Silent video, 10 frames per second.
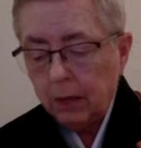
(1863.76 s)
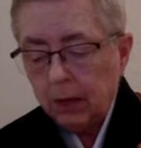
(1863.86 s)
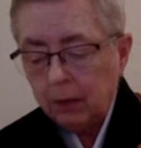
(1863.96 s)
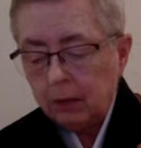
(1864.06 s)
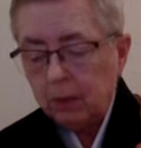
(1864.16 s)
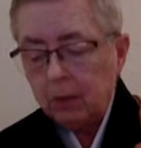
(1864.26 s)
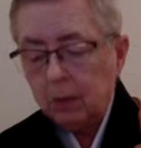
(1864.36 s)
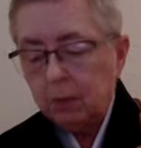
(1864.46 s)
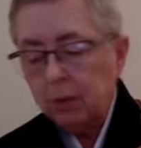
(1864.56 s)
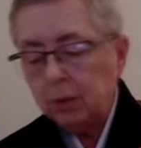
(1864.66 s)
ask that the
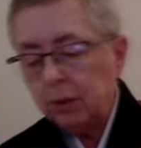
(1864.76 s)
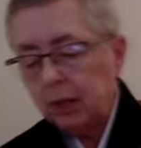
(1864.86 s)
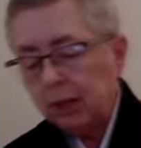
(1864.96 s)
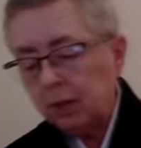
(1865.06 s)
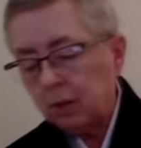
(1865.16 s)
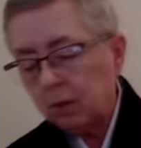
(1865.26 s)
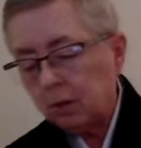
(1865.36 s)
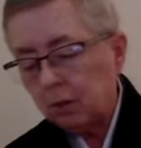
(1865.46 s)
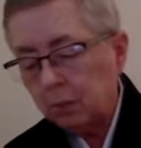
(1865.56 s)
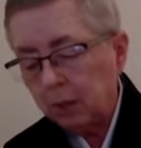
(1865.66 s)
Buddhas and
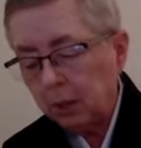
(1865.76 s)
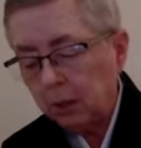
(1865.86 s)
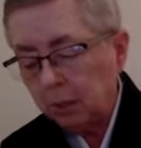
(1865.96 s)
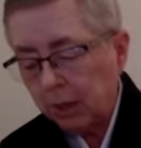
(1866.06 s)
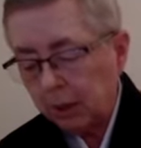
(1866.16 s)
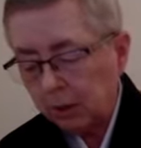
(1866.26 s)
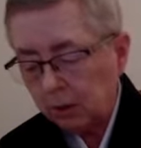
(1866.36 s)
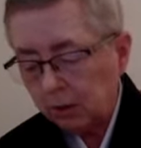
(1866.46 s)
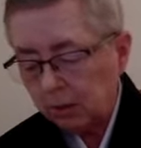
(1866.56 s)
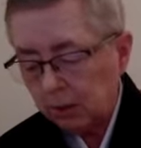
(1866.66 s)
ancestors to be
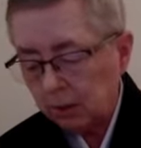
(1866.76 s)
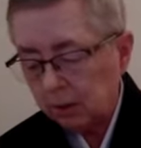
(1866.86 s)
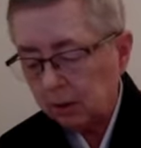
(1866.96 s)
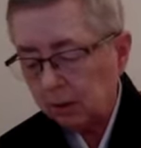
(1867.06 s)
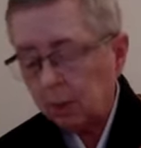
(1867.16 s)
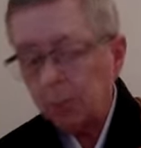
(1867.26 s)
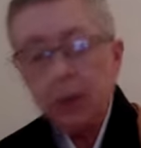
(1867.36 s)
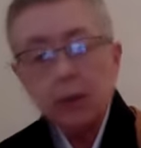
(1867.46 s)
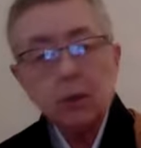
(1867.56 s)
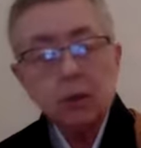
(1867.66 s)
compassionate
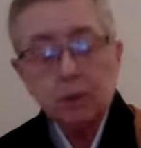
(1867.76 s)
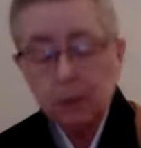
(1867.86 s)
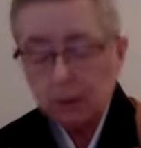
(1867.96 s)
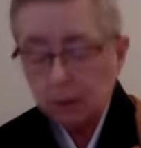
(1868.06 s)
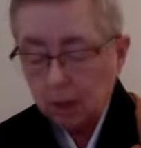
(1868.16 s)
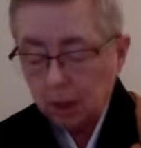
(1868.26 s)
to us.